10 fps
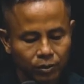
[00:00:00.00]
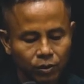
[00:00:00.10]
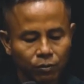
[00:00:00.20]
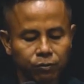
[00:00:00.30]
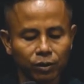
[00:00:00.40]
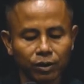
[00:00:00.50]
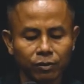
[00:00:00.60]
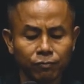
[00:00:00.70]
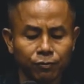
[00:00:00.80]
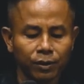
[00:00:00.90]
for the
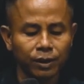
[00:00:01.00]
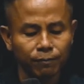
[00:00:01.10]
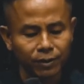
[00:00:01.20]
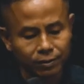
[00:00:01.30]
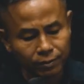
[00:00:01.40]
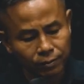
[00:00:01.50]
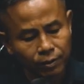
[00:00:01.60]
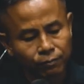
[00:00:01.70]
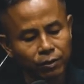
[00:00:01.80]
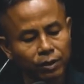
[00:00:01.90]
forgiveness,
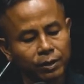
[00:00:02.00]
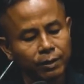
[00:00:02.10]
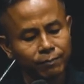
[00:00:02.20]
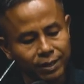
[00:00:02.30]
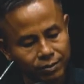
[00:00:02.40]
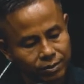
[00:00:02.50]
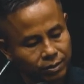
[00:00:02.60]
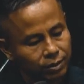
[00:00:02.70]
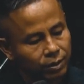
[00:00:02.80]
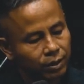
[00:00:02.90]
for the forgiveness
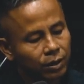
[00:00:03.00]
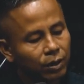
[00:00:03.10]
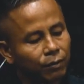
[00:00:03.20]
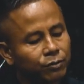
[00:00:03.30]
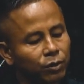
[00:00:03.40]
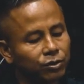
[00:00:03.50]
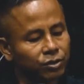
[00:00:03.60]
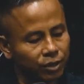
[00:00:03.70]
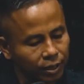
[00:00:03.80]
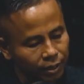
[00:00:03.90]
of your
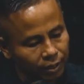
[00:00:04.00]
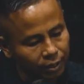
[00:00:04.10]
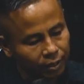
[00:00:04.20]
sin.